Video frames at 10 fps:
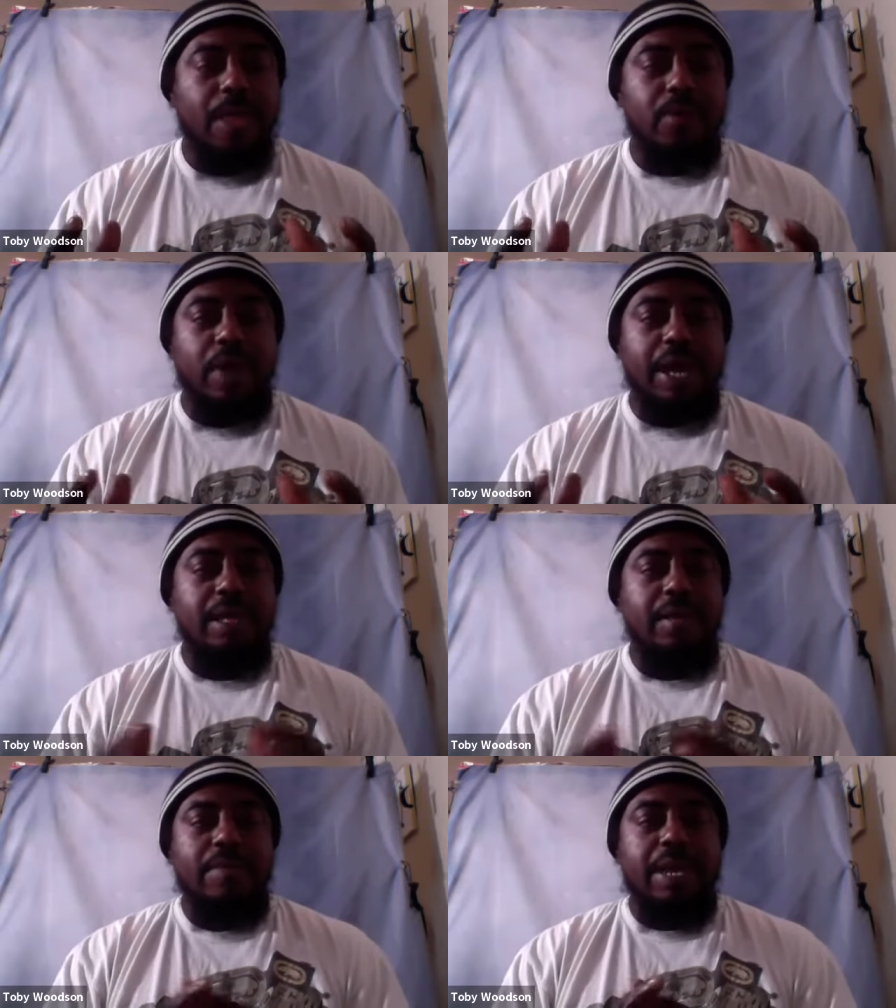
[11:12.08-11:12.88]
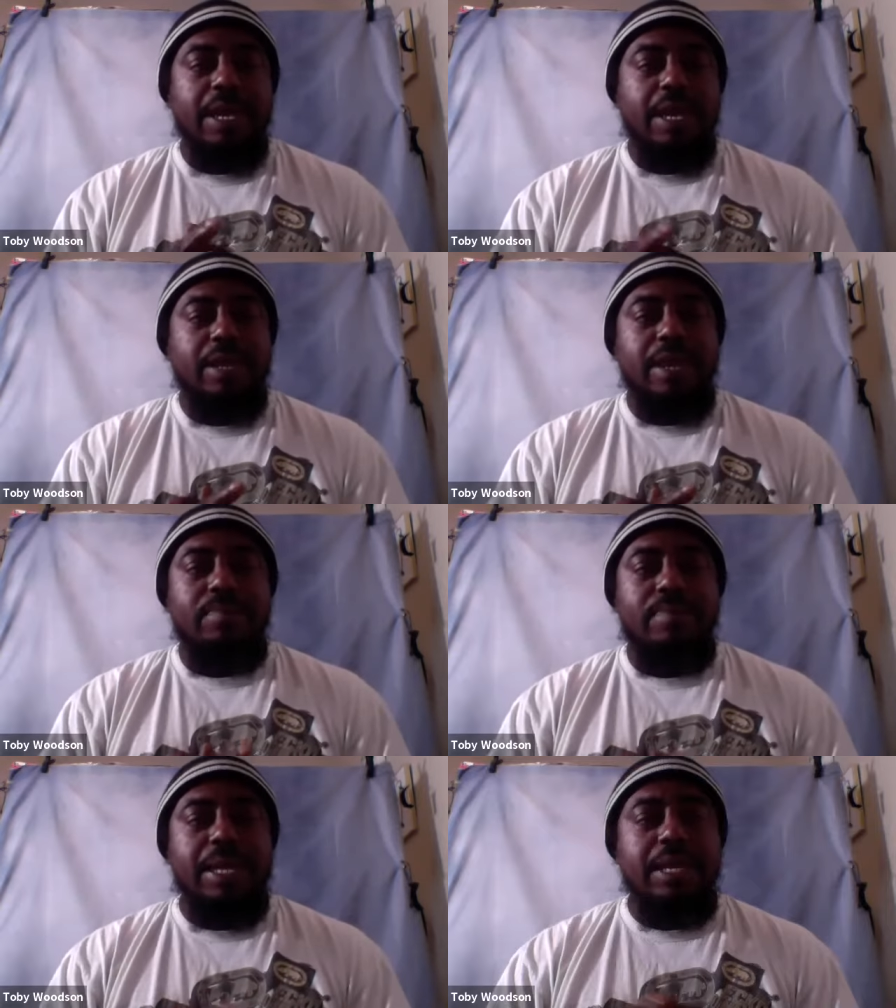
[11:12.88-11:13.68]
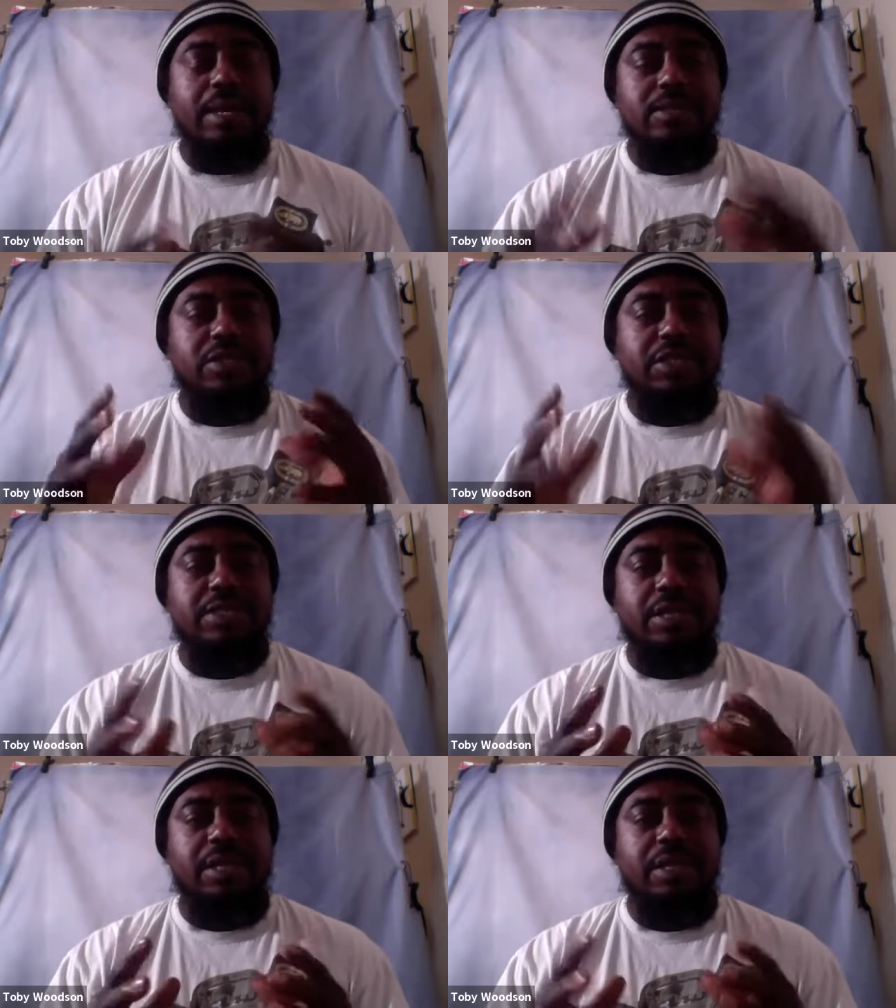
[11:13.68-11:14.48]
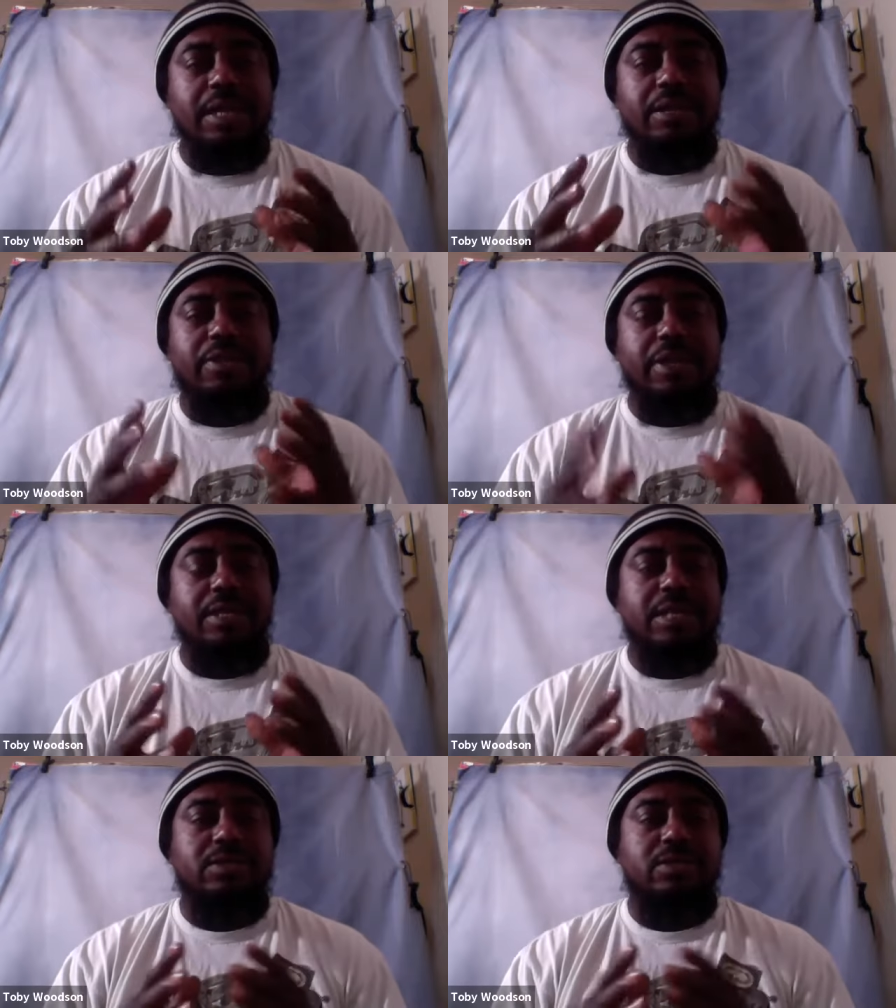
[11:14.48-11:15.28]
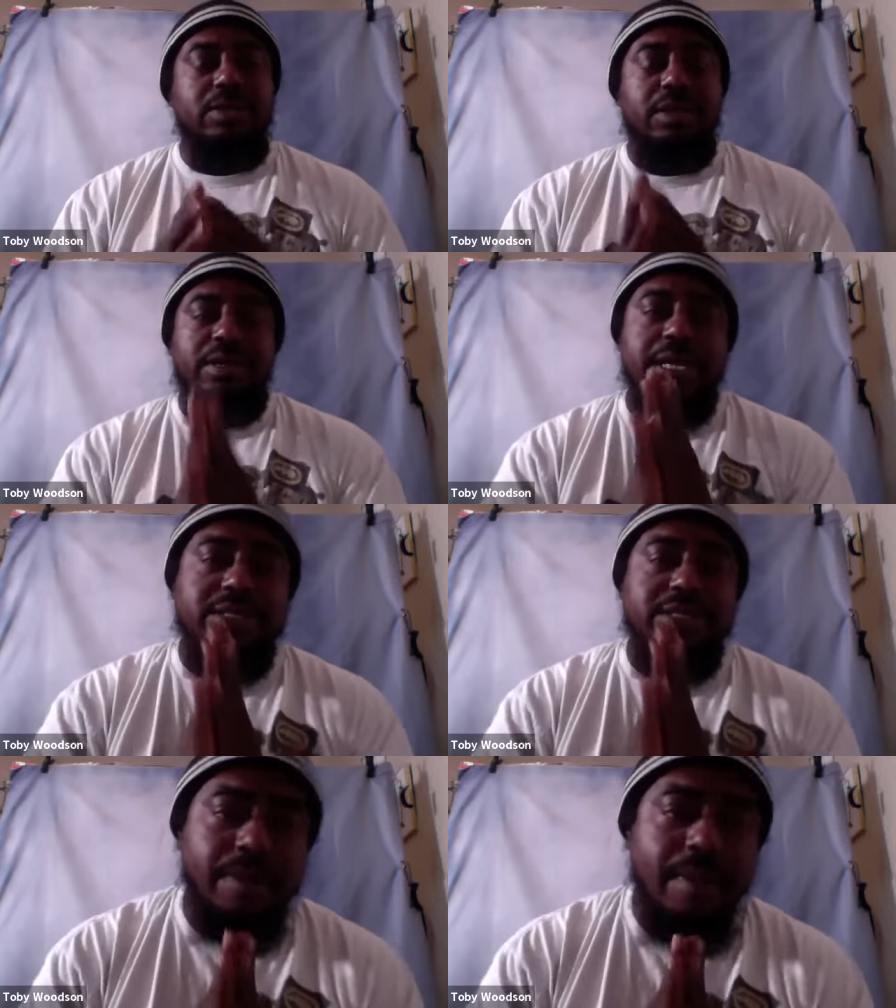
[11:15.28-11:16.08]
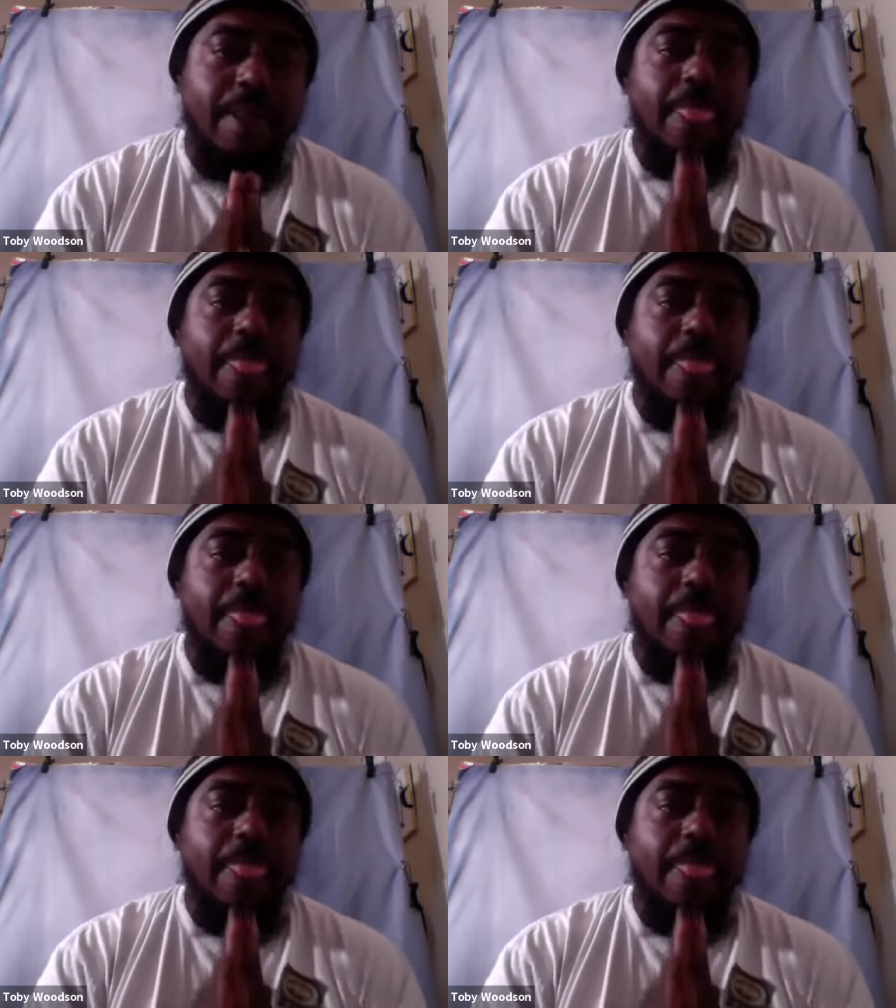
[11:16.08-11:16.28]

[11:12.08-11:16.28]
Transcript: right and, and, and being consistent in the things that you do listen